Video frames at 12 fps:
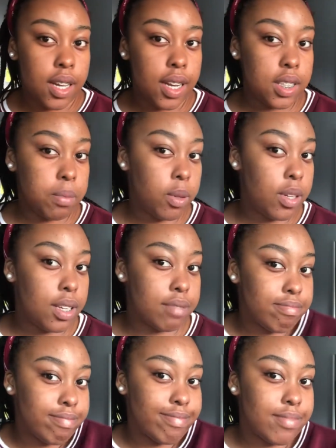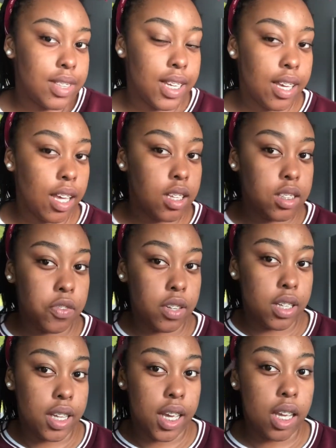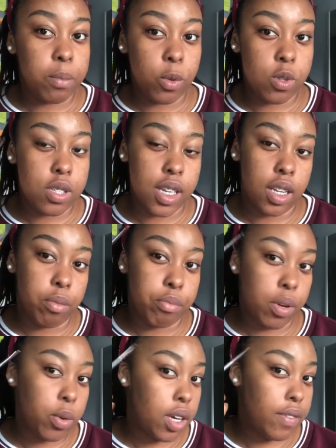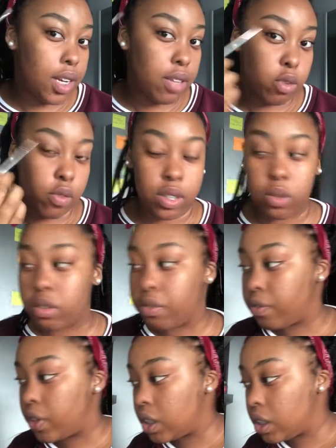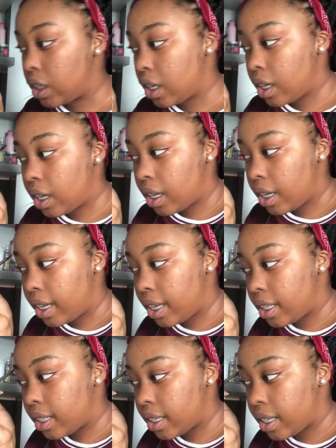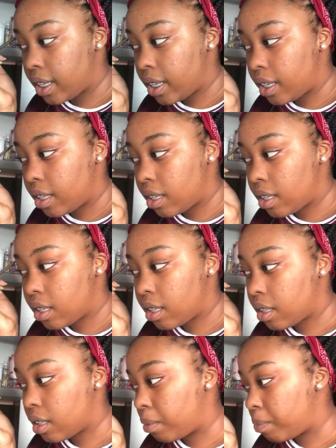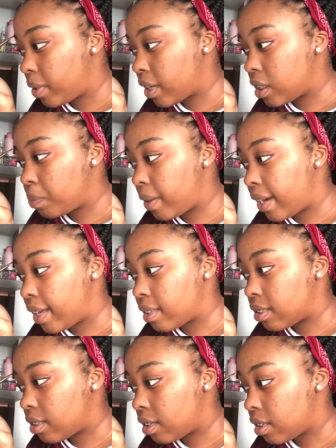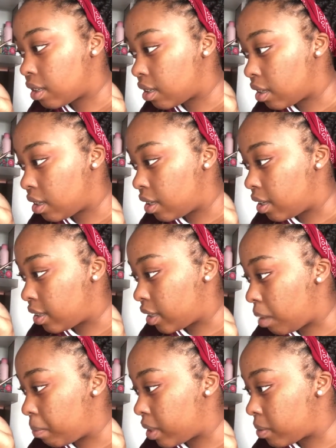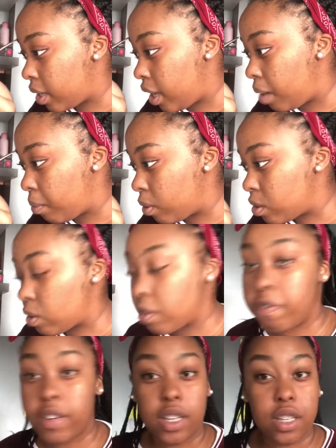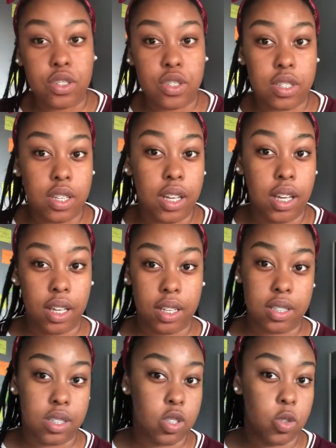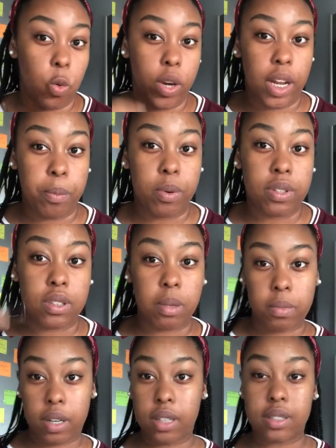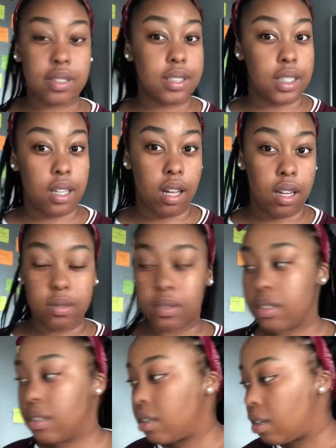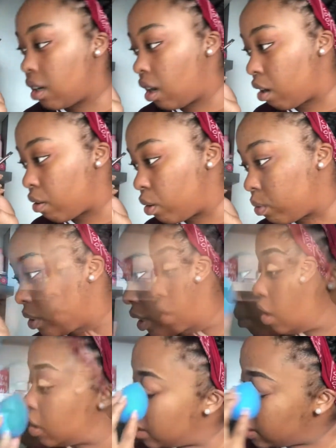That's about it. Like, I just fill in the end mostly and then bring whatever left over to the front. And then the biggest part that makes my eyebrows look finished is when I put some concealer around it.